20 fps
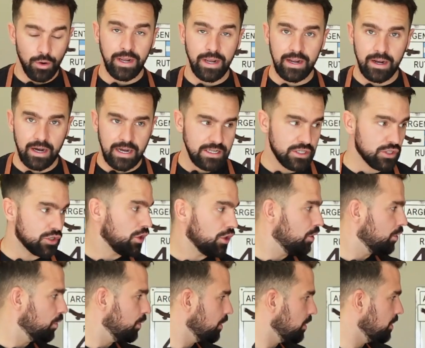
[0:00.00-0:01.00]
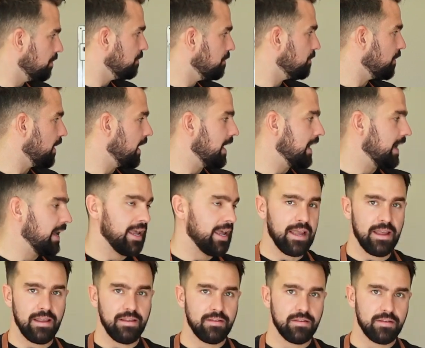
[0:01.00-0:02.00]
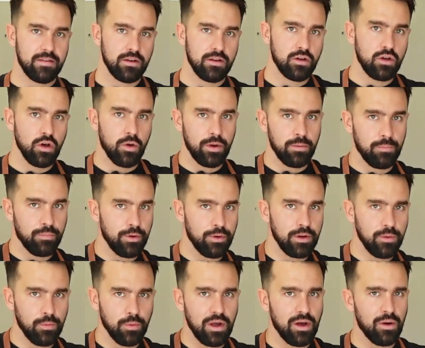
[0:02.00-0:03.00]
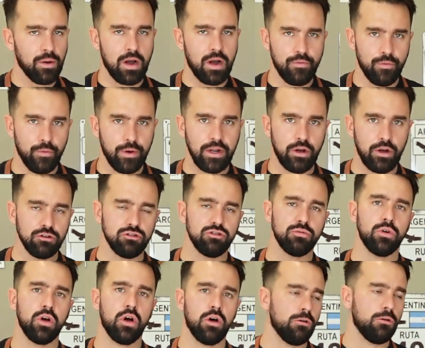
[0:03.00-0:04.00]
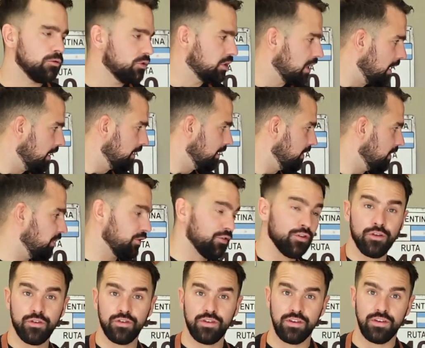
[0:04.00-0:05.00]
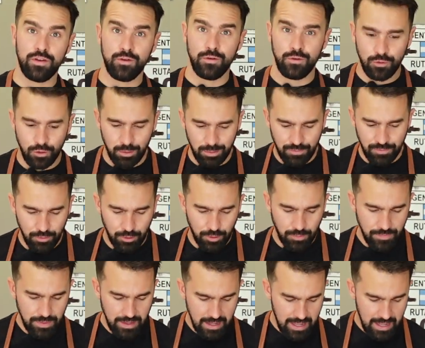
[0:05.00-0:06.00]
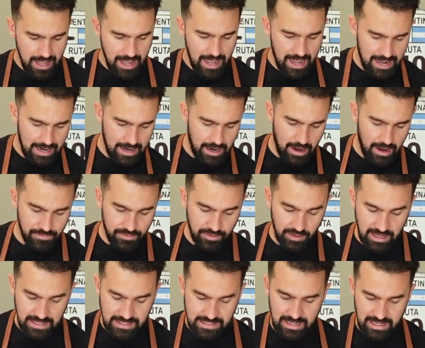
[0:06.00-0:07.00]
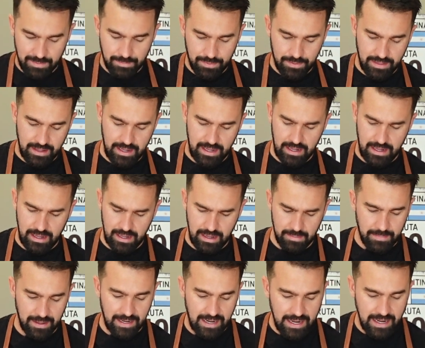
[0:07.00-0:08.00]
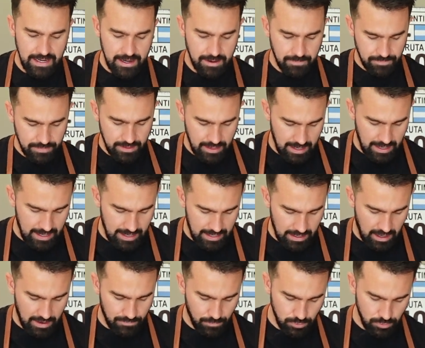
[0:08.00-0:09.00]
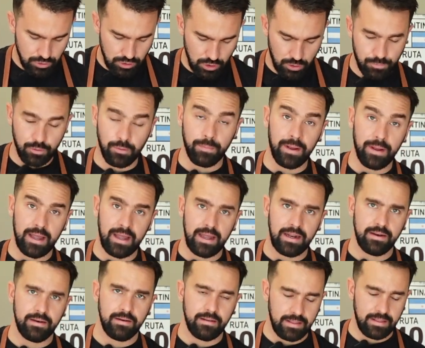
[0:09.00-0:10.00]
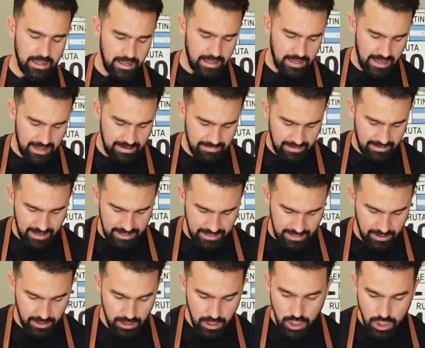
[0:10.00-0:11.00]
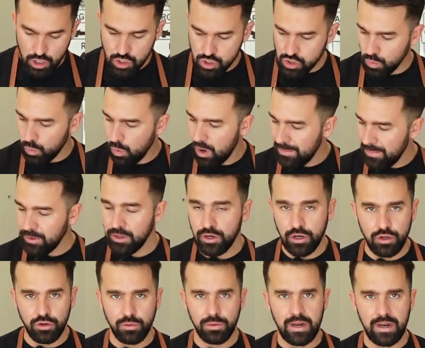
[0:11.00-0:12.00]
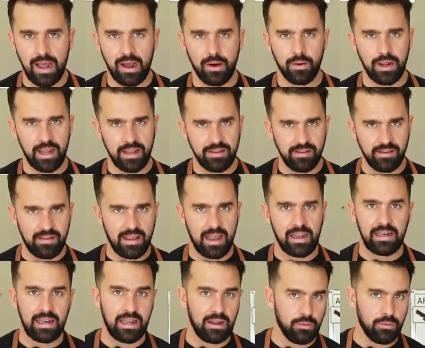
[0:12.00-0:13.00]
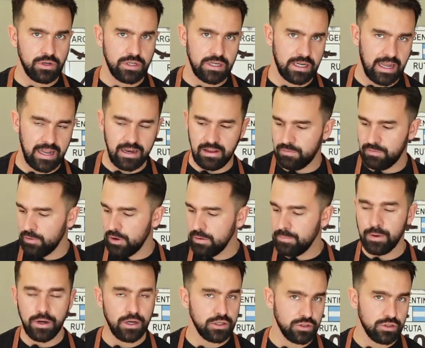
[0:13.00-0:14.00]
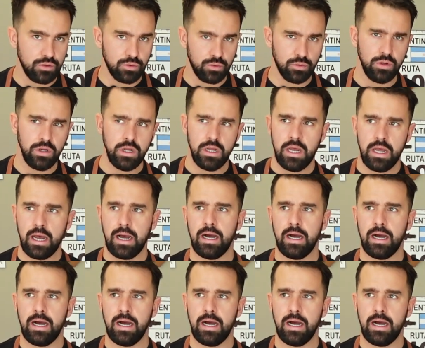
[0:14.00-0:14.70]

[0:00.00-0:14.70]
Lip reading: Okay guys, so the fire is going pretty well. I've already got some coals under the sausages, as you saw before, and I've sliced up the picanha, and I've also prepared the entraña. So what I'm gonna do now is a technique which again is very personal.